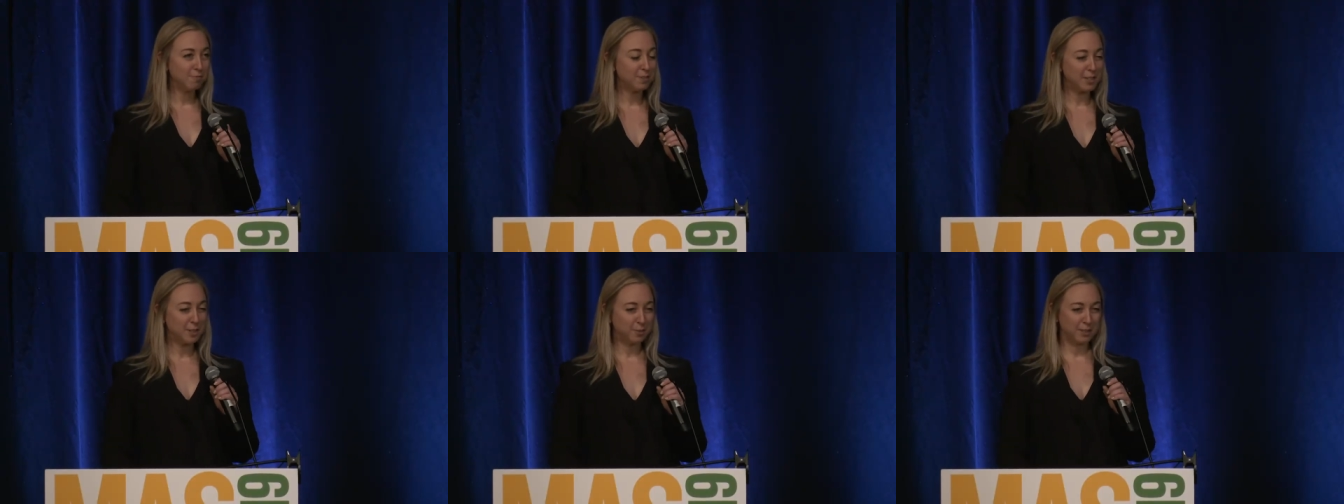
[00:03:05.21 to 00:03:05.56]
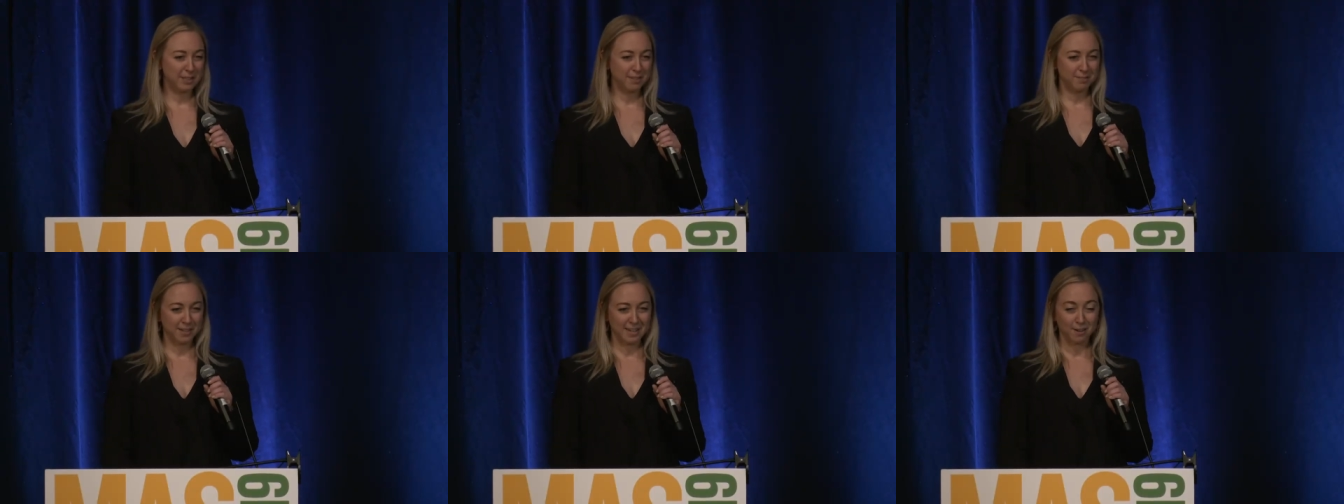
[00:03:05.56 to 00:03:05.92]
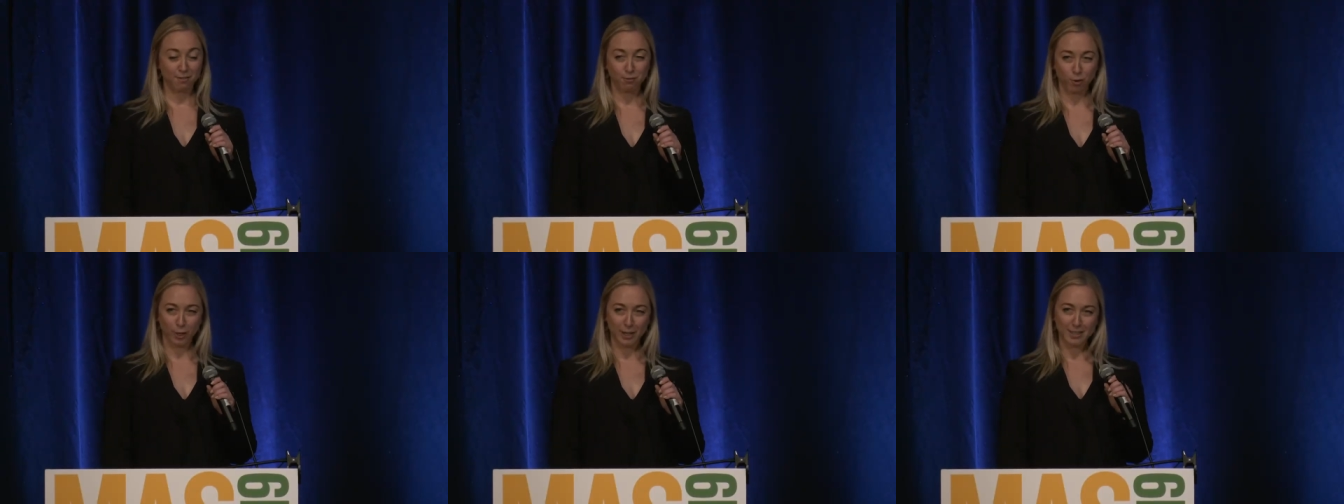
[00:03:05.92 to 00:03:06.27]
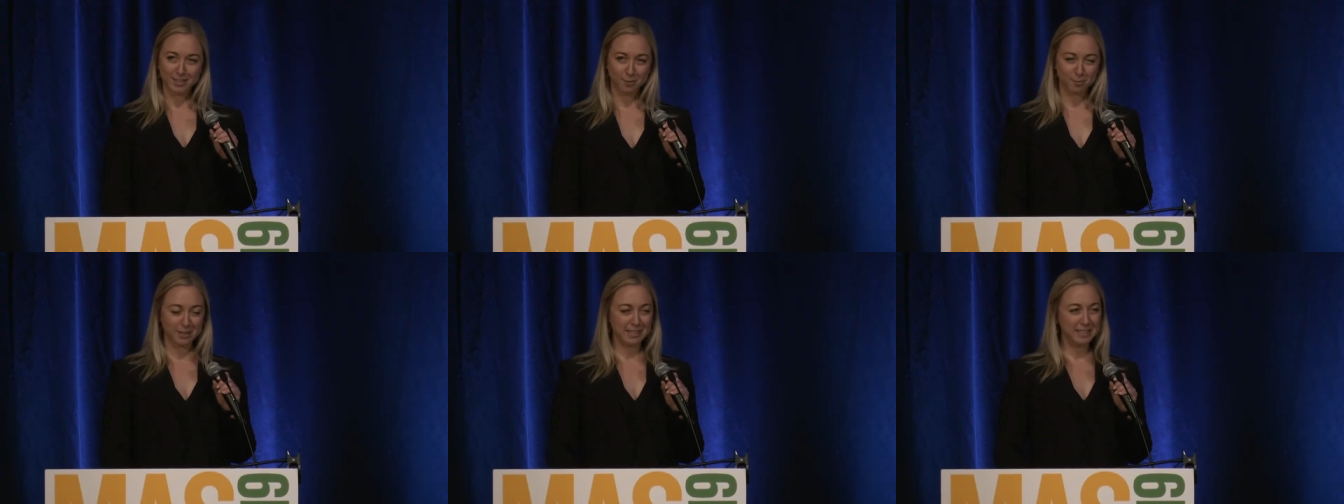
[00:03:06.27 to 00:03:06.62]
We don't live in a
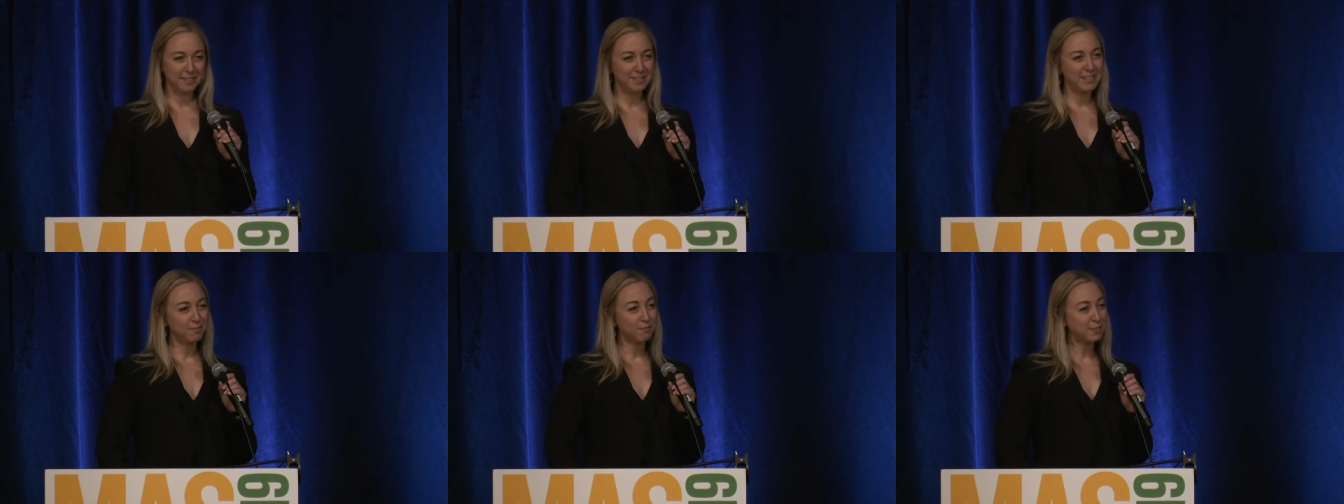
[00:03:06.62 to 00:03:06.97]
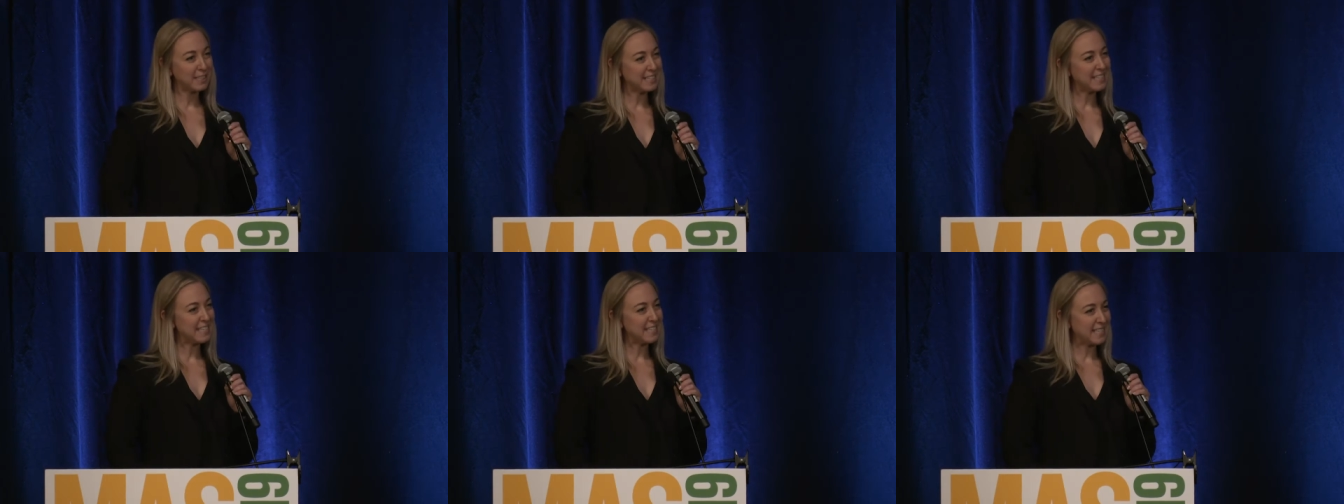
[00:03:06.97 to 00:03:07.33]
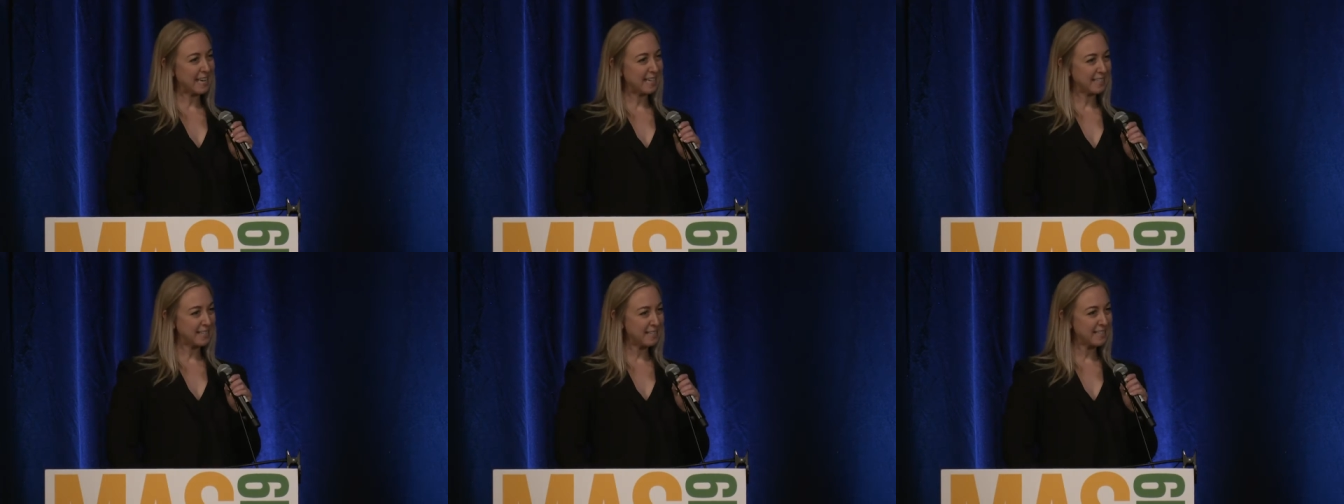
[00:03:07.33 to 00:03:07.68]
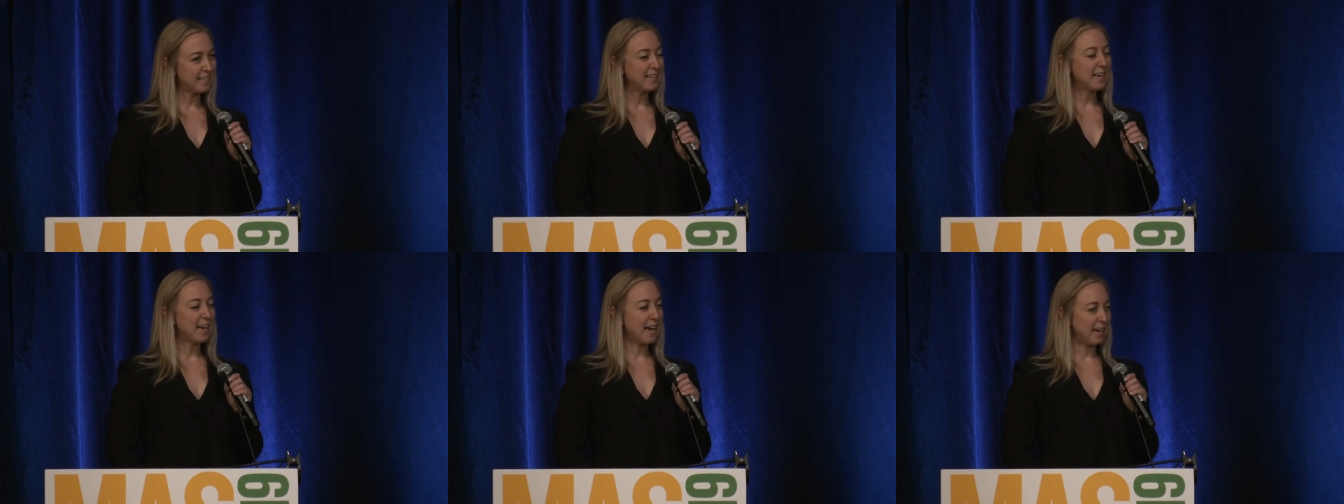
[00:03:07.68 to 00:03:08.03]
forest. We live in a really dense,
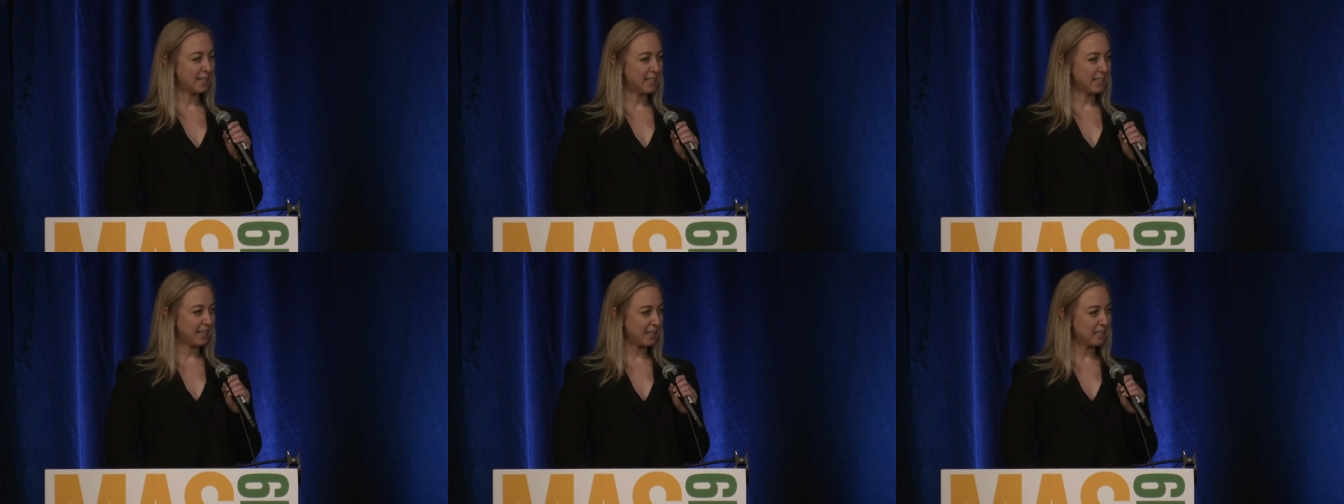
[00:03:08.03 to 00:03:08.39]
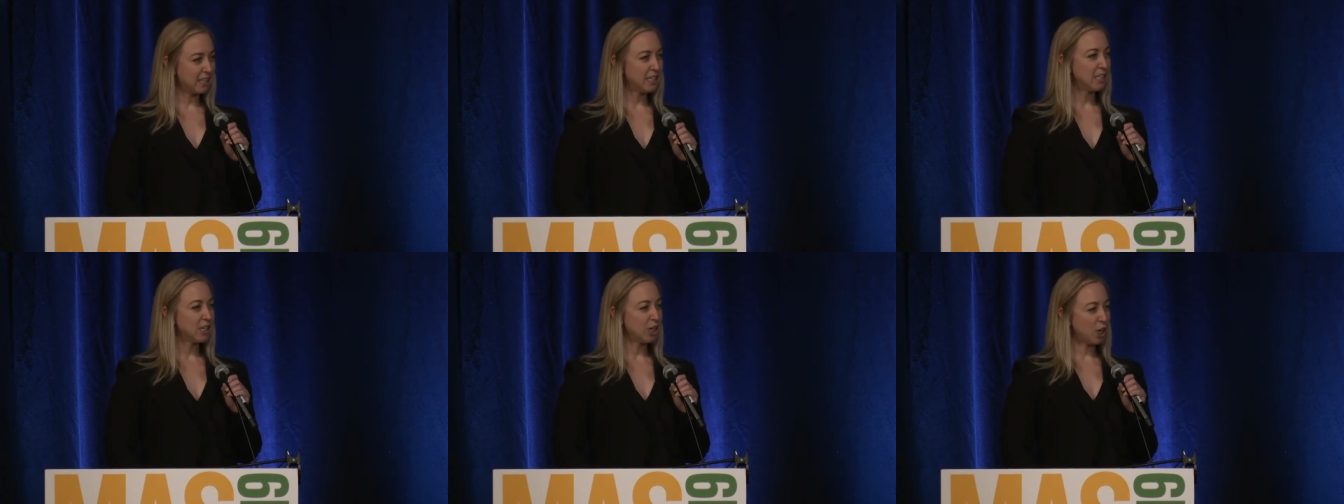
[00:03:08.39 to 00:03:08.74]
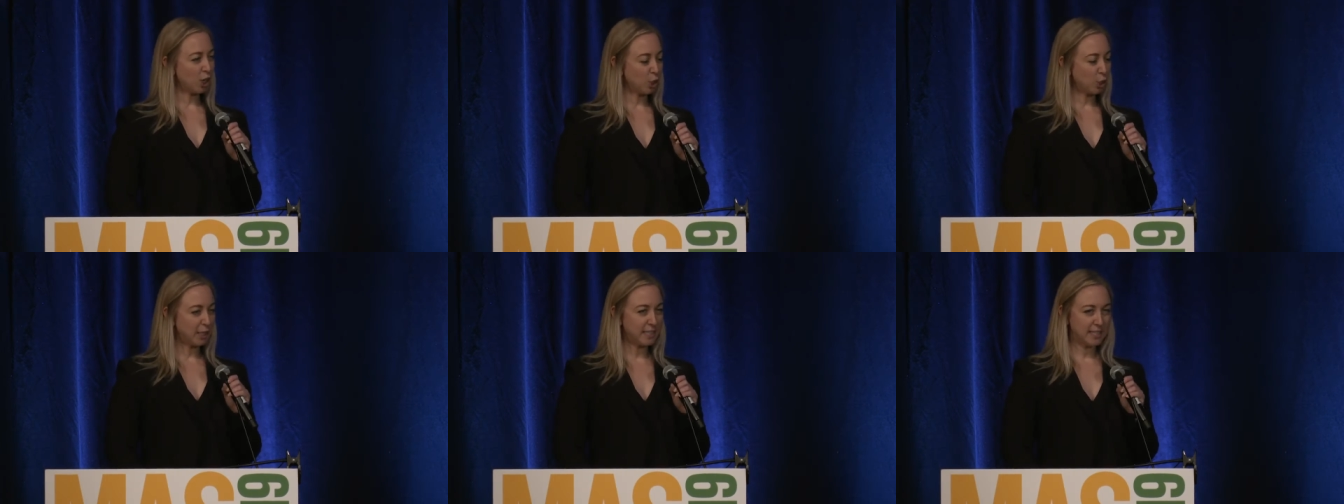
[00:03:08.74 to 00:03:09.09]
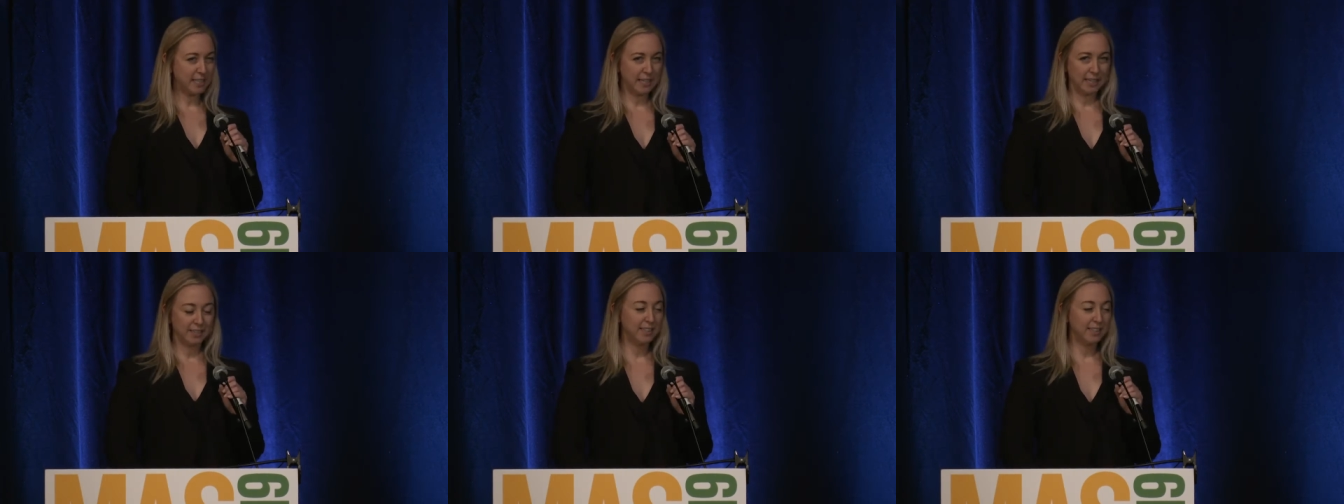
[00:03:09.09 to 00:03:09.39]
hectic, concrete city.